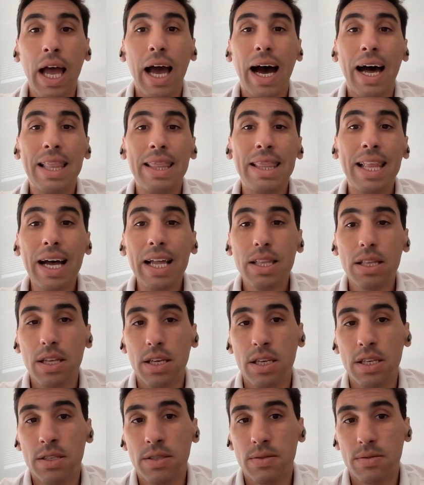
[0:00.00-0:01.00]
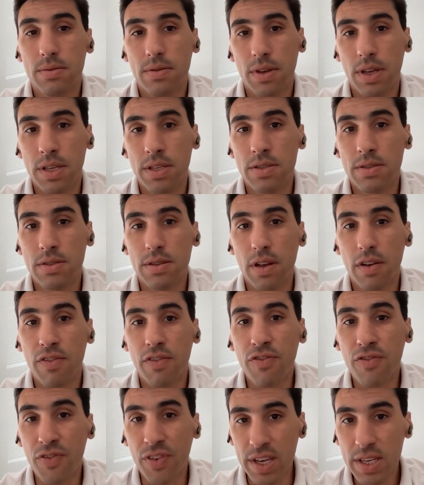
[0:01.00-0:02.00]
And that is, is
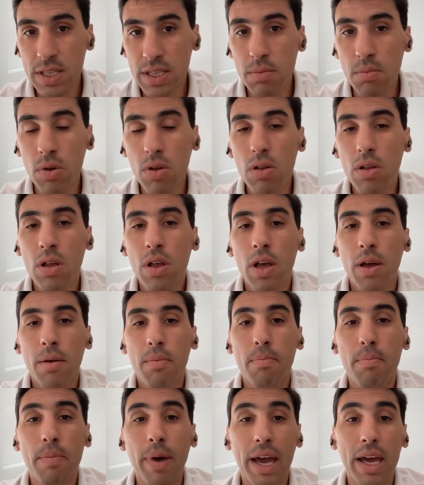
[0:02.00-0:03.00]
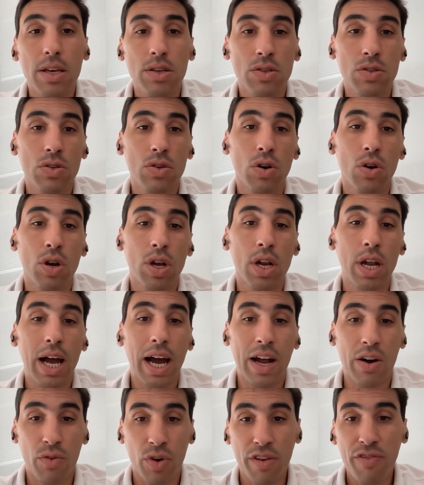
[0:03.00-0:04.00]
feasible based on
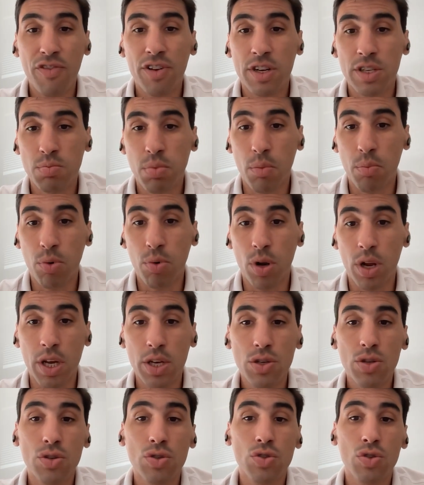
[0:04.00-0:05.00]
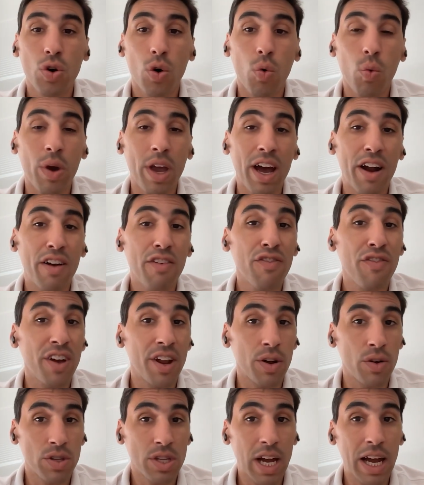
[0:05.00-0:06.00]
a reference population. So we are
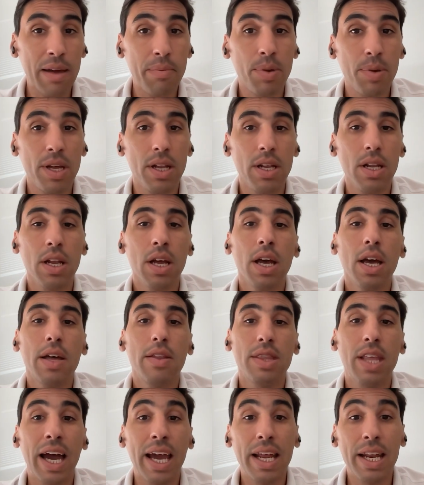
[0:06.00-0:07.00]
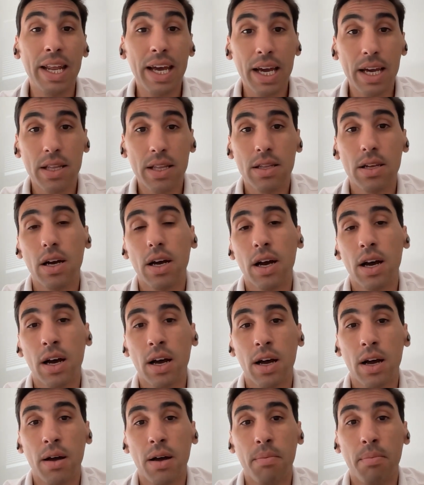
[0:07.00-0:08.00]
phenotyping direct
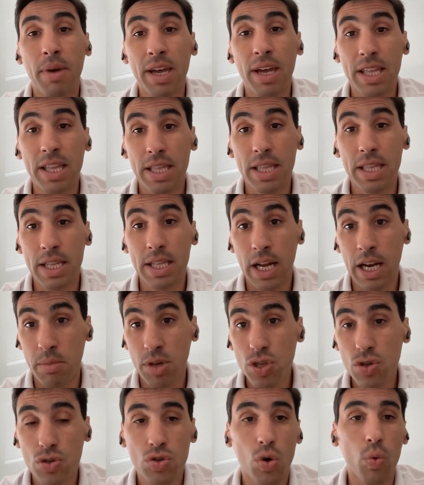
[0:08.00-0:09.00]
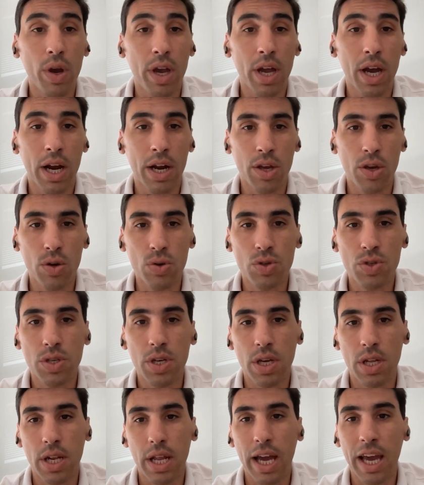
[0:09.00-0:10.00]
uh, methane emissions. So we are
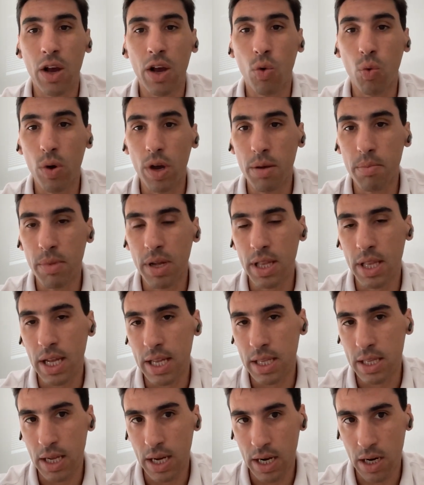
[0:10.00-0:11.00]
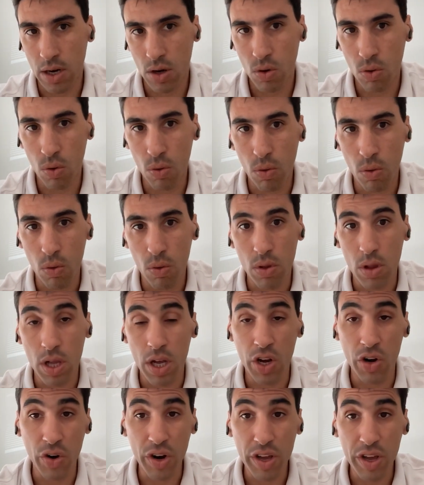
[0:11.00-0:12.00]
using equipment that are called
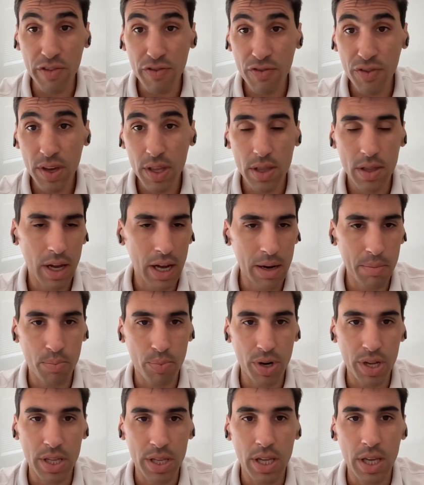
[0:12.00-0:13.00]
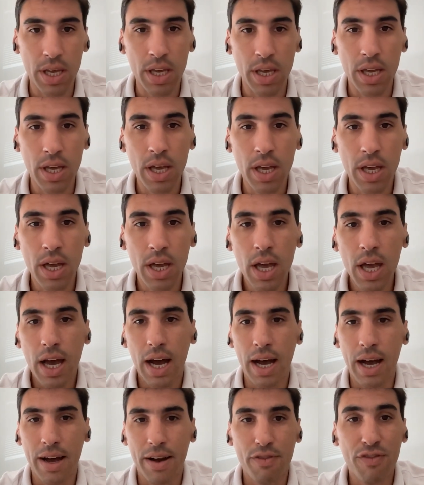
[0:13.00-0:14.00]
GreenFeed, are pretty
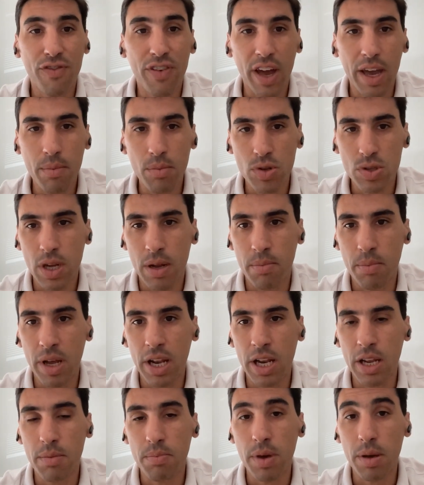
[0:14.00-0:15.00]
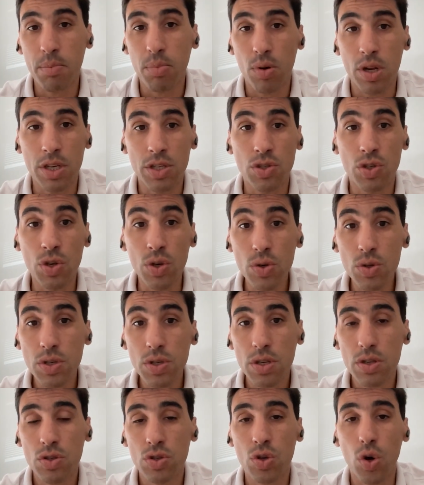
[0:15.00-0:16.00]
uh, famous and many people is
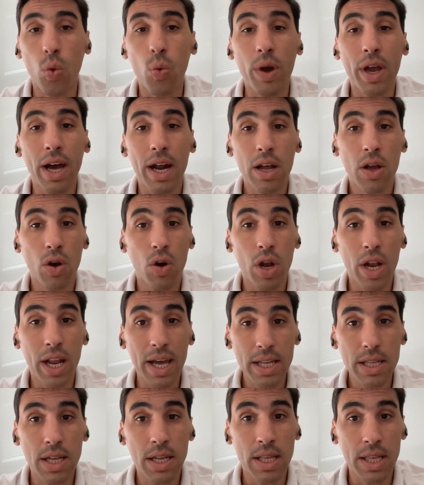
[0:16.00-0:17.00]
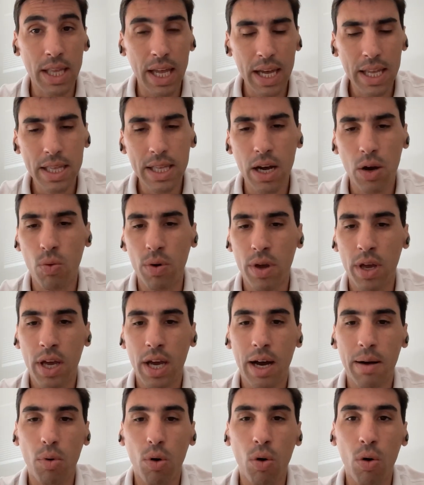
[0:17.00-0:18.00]
using. So we are collecting data. We
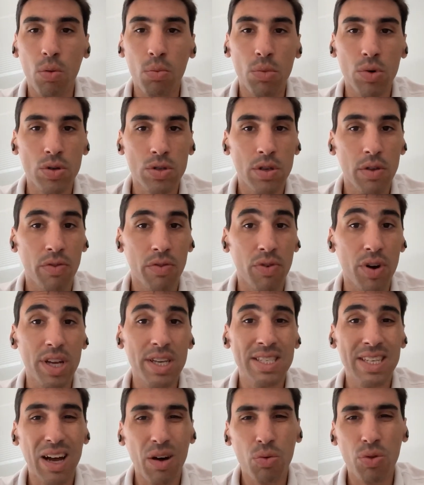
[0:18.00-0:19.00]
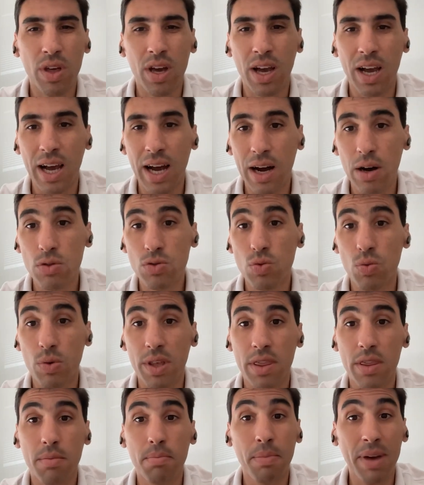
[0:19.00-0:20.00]
have almost 3,000 cows
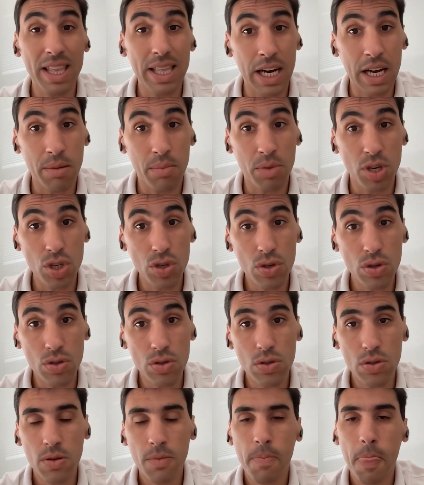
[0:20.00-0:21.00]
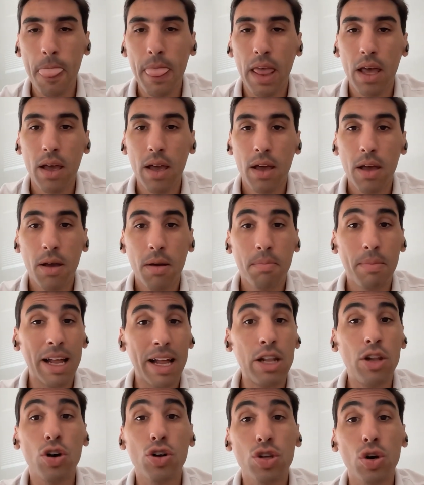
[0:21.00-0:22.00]
with methane emissions.
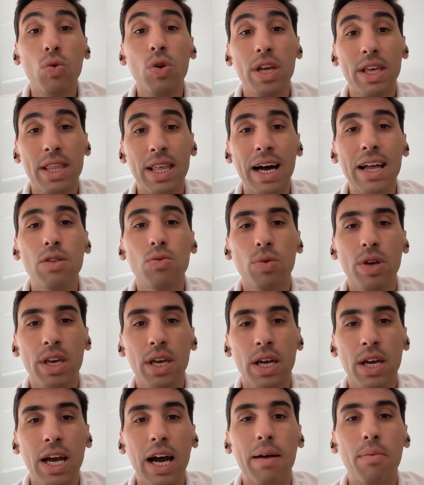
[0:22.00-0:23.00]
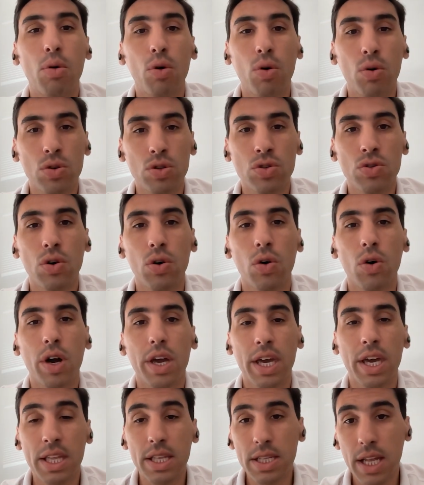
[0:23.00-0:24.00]
But not only that, we have also
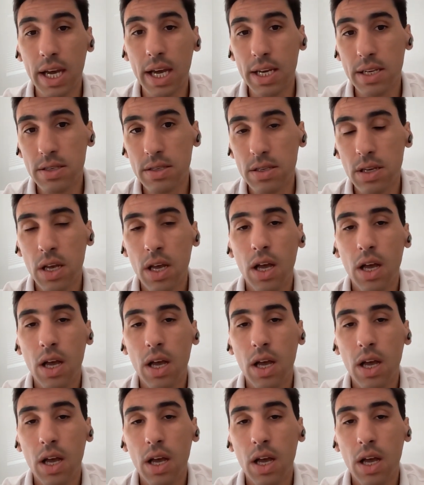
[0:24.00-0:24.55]
intakes.